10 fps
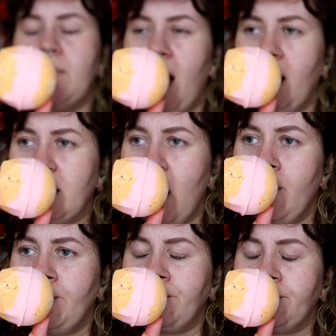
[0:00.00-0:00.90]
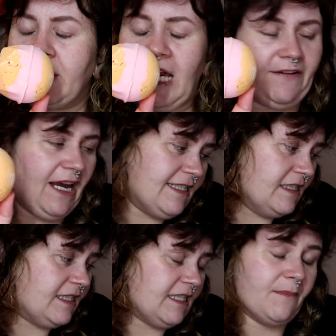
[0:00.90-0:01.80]
smells... If it
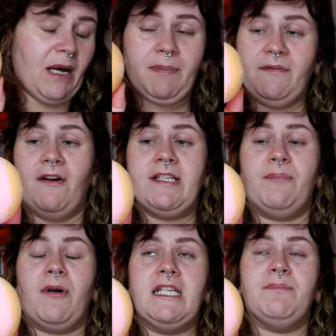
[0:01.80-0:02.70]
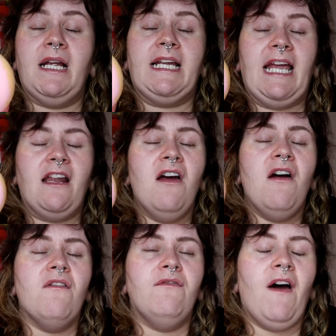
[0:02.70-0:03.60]
isn't Slammer, I'll be very surprised. But again,
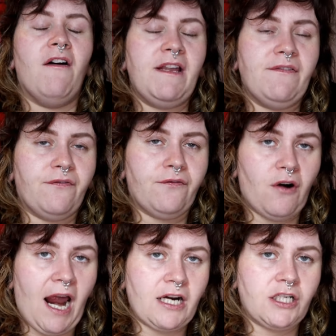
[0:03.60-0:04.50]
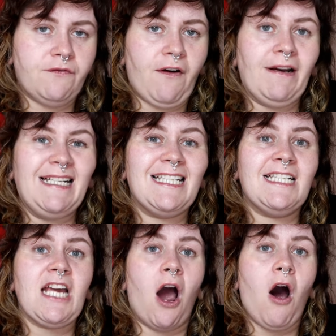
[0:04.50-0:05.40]
very fresh, very
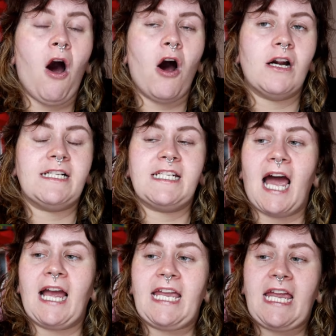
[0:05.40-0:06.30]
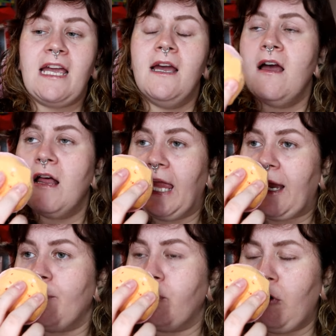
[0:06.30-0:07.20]
tart and tangy,
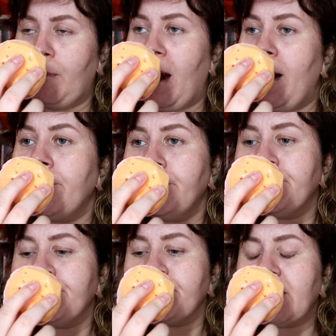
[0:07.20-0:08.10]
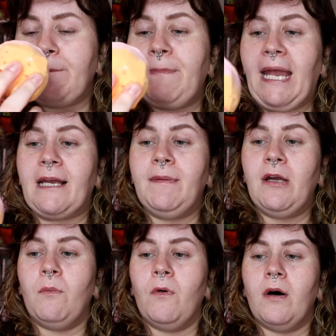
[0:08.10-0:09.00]
like a proper
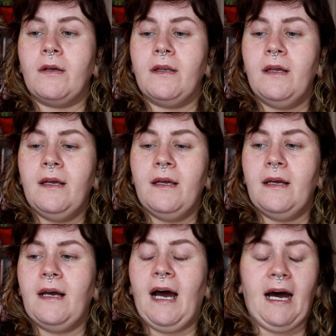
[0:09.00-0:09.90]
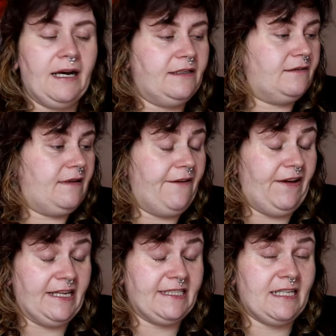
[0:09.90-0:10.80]
pick-me-up one. And
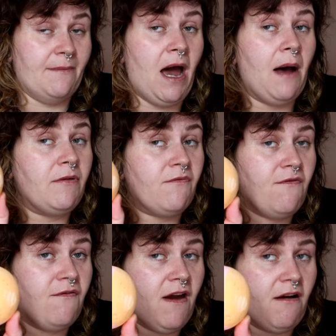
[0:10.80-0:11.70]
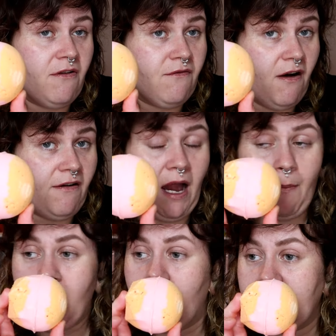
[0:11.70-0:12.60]
if it is Slammer, I'll be very, very
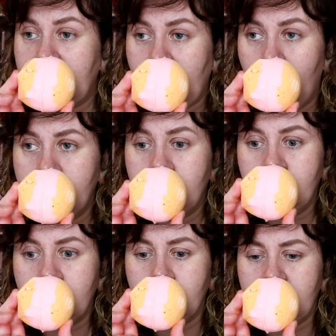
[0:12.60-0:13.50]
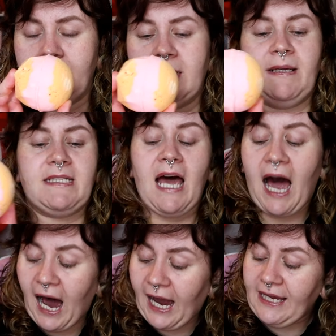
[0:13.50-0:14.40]
happy because this smells amazing.
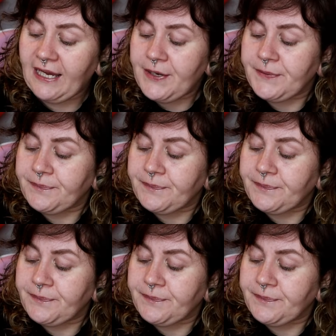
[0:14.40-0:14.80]
I